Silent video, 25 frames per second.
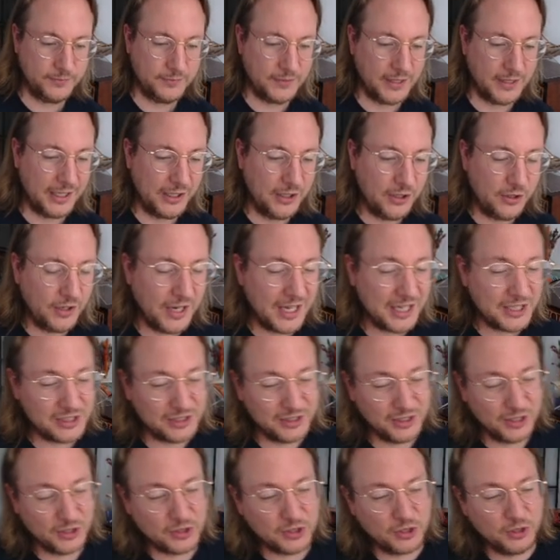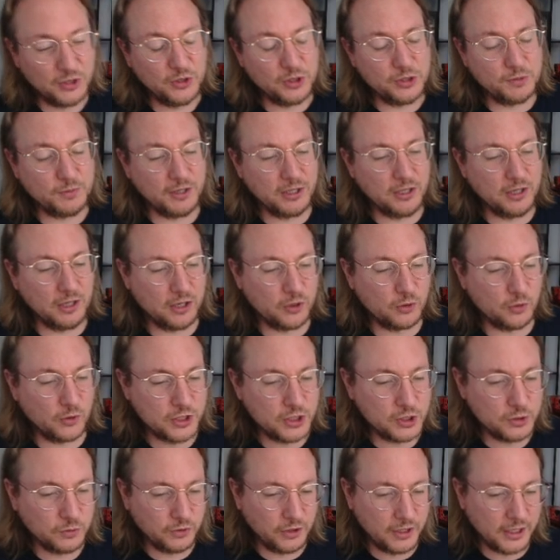I could actually also use my Dark
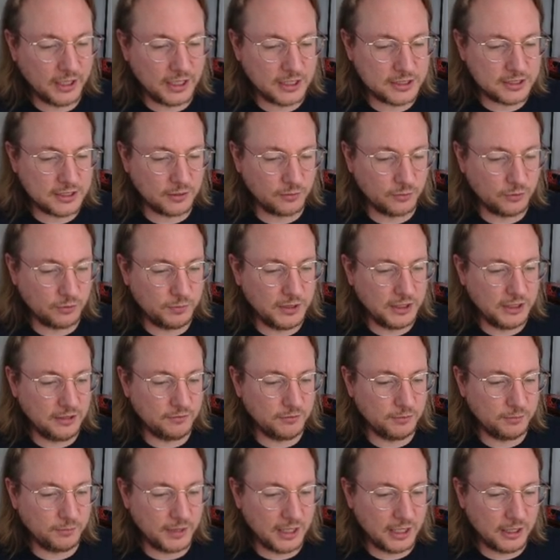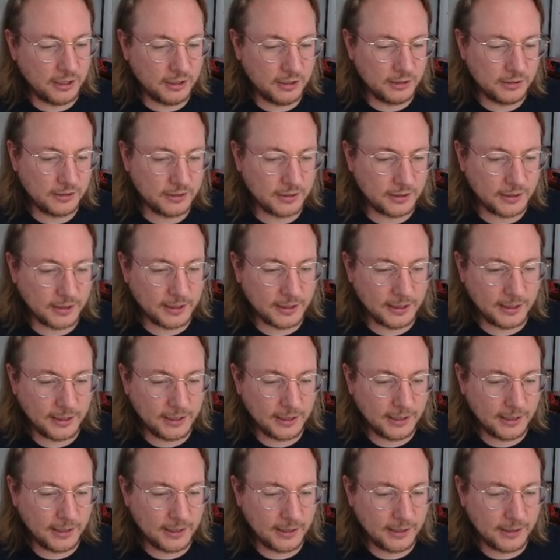Ritual. I guess that would be even better.
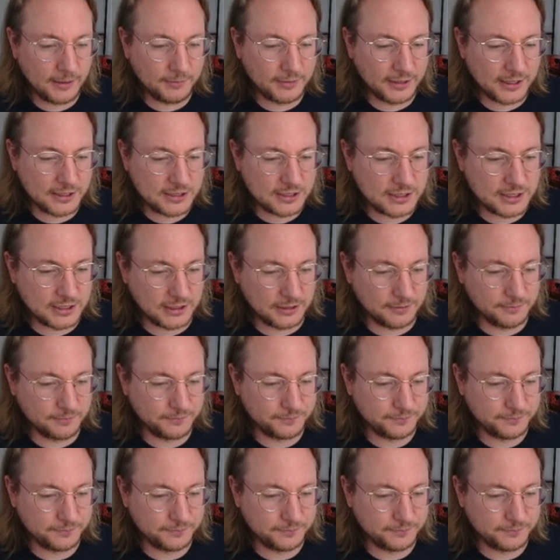Um, let's see.